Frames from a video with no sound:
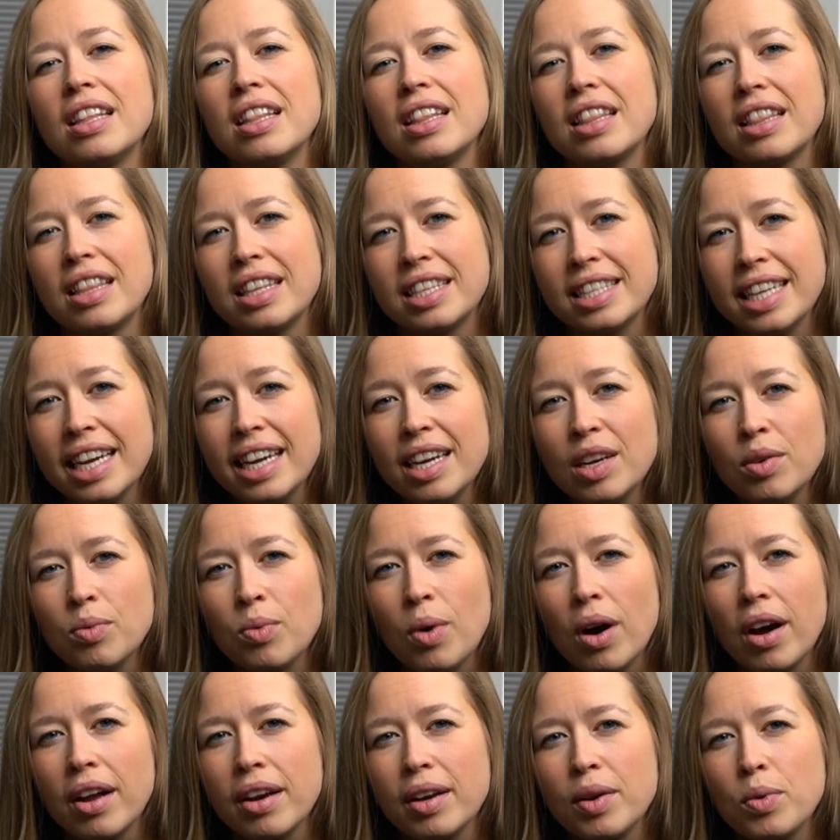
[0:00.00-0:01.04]
The second
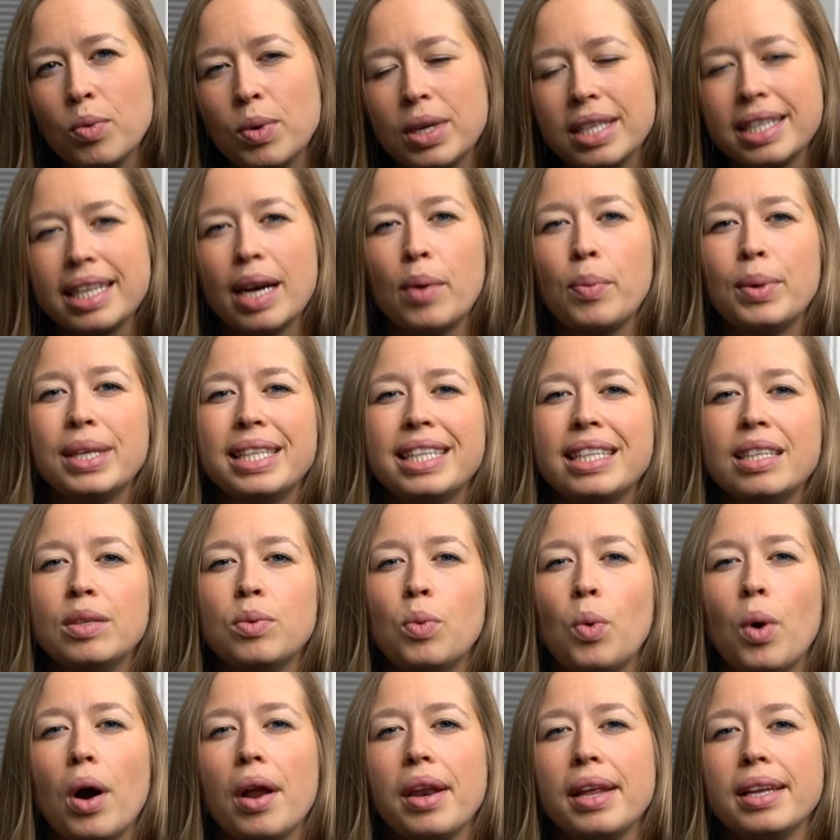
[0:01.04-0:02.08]
one was that we didn't
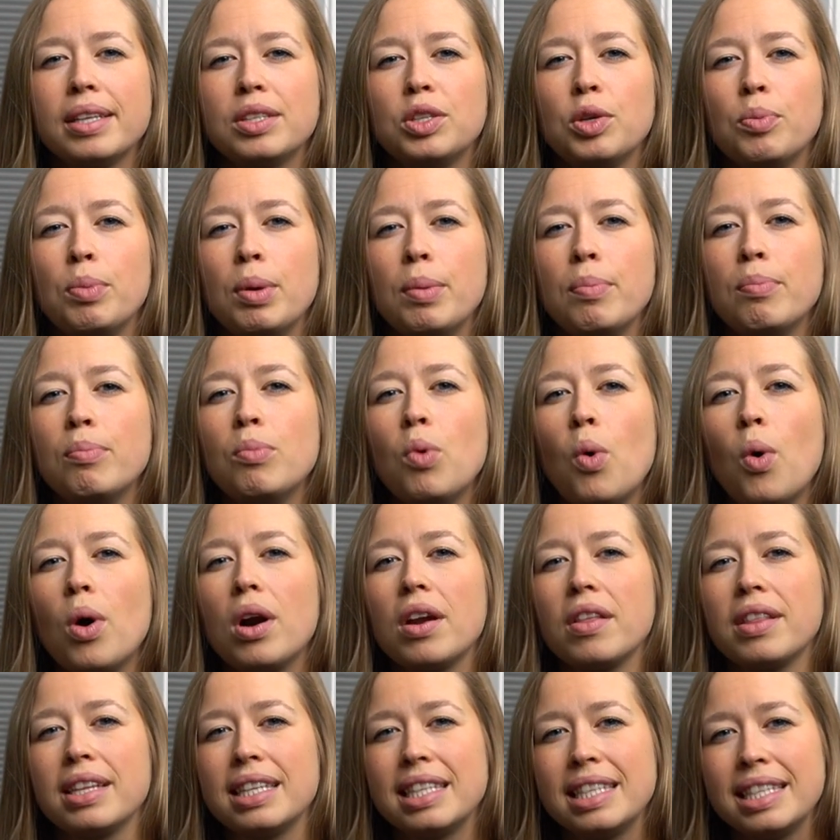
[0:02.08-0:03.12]
want it to be
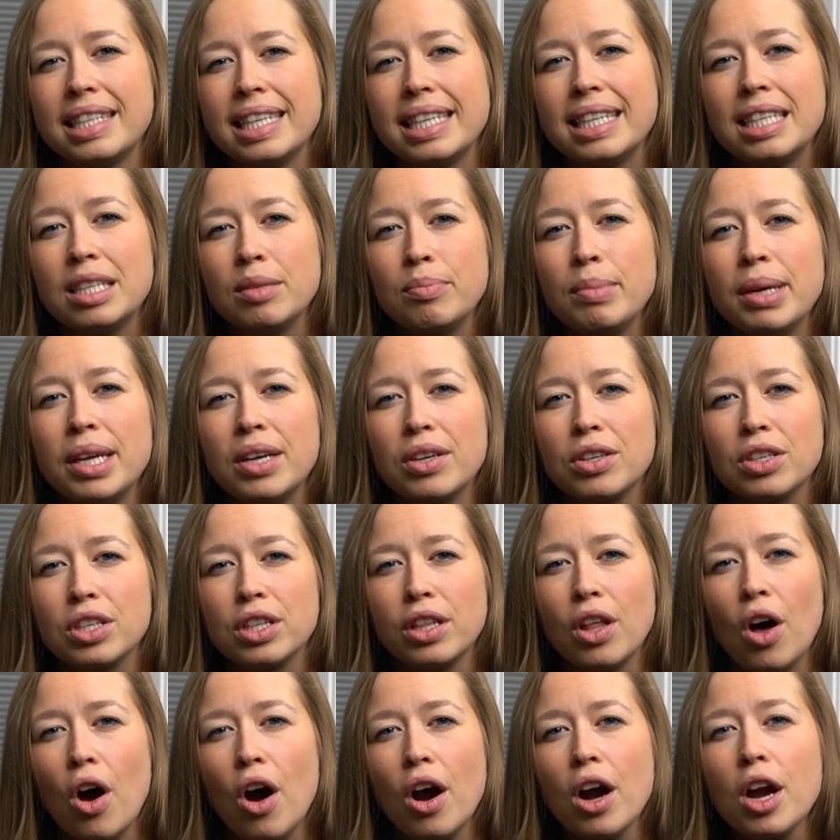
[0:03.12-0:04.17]
more than 6 meters
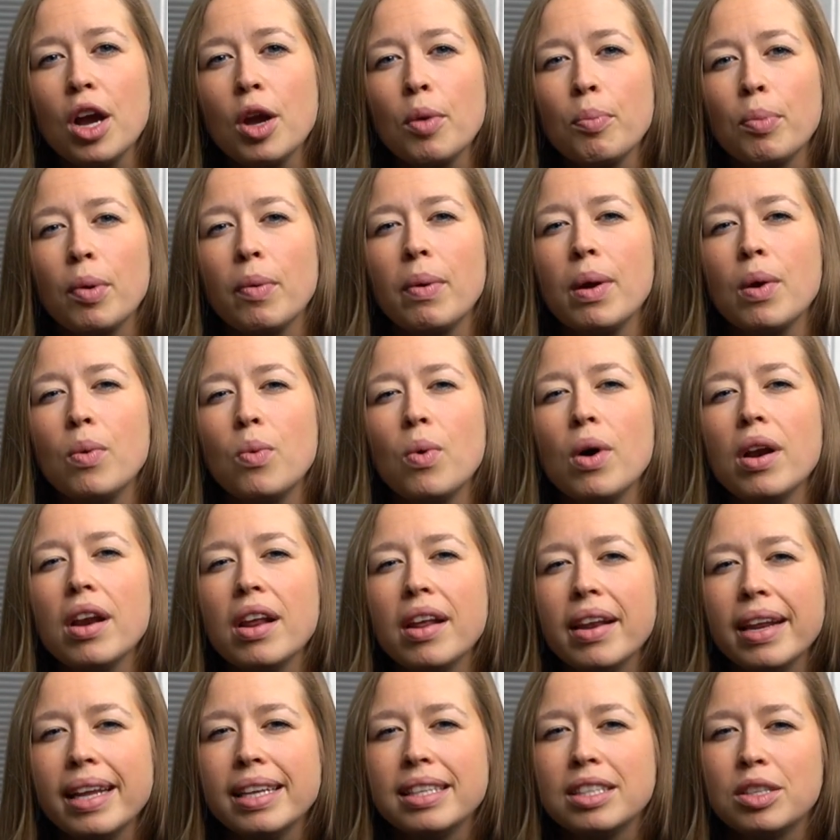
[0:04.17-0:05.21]
long, but we
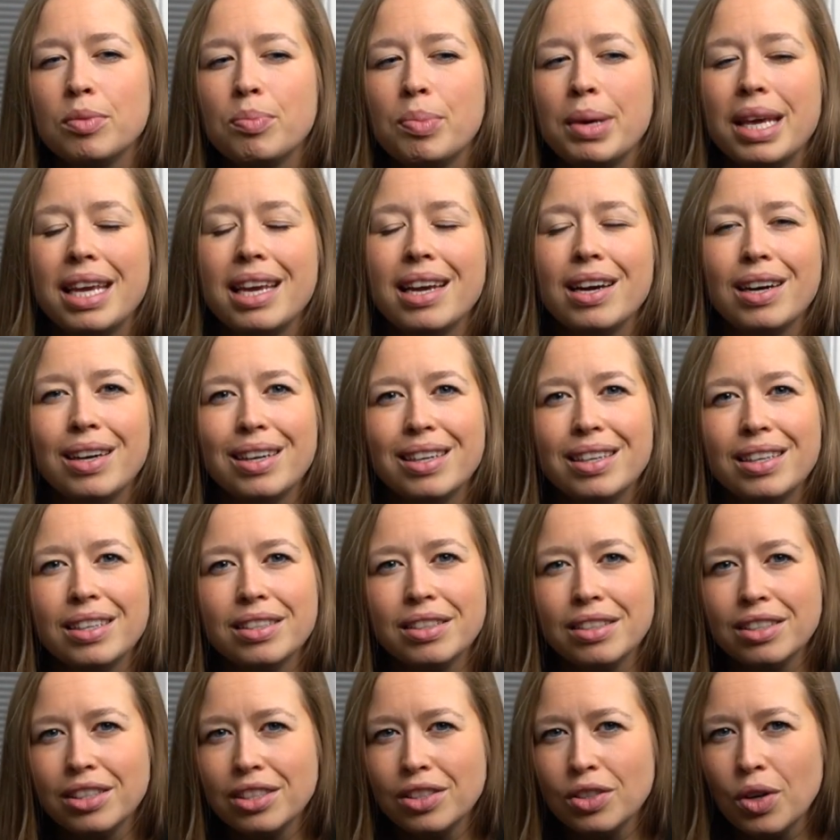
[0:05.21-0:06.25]
wanted it to be
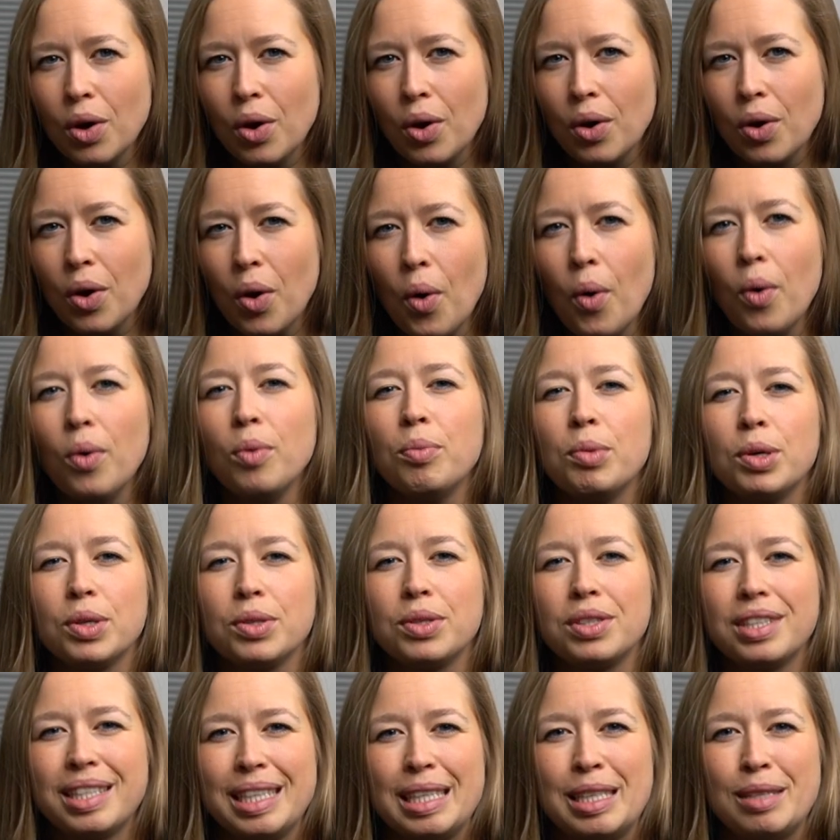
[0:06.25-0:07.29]

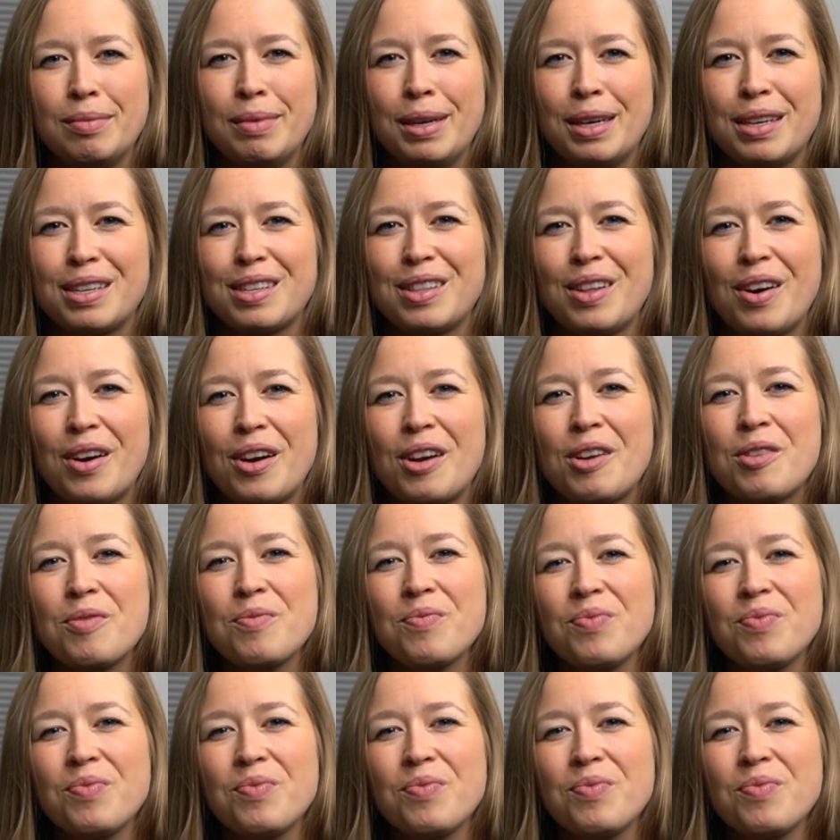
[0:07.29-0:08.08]
almost 6 meters long.